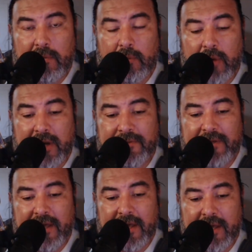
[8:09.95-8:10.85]
One of
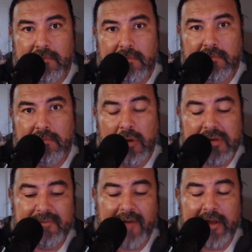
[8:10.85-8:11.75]
the most
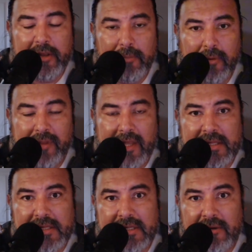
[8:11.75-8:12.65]
valuable
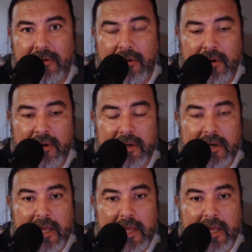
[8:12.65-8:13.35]
things, or